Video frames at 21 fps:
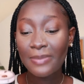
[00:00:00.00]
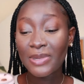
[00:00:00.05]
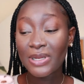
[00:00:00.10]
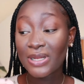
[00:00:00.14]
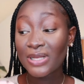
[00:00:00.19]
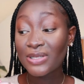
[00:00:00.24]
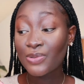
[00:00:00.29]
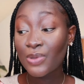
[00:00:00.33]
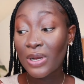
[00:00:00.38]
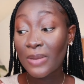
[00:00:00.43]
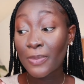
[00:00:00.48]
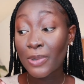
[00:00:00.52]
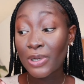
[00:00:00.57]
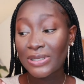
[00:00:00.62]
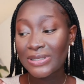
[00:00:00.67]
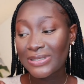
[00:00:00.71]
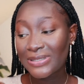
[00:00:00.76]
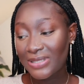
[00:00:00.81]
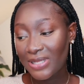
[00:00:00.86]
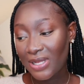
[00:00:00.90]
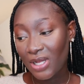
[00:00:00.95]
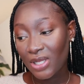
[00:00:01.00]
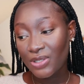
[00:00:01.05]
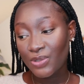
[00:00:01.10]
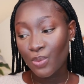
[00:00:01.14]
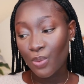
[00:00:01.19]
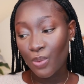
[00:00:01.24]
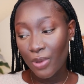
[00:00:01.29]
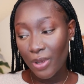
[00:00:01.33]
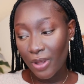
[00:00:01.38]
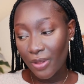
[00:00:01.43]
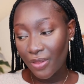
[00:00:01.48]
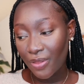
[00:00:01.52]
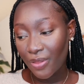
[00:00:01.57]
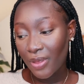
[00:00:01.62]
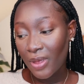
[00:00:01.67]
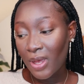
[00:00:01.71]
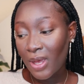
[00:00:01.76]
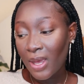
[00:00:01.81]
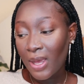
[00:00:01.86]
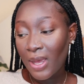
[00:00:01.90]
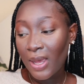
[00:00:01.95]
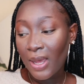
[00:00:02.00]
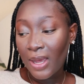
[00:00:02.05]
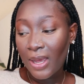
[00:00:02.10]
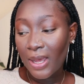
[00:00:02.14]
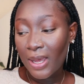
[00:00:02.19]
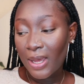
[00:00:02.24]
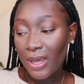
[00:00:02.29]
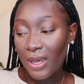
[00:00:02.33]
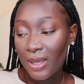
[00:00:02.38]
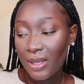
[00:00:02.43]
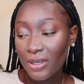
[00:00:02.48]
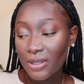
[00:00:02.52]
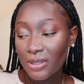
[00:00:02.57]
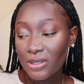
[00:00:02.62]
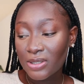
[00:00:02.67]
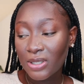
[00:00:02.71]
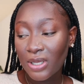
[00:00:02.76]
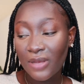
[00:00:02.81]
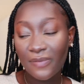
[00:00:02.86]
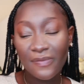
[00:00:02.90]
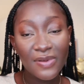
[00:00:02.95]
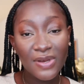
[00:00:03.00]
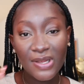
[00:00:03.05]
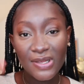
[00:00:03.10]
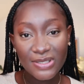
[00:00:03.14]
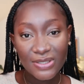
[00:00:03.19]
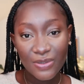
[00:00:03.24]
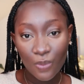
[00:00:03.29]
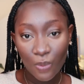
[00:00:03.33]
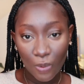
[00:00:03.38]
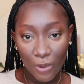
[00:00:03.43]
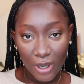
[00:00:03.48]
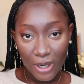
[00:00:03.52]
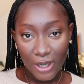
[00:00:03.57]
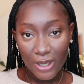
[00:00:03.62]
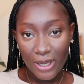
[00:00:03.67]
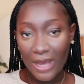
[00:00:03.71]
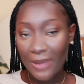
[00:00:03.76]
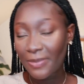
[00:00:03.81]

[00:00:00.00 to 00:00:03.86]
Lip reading: mean, that's what I'm gonna start with. And if it doesn't work,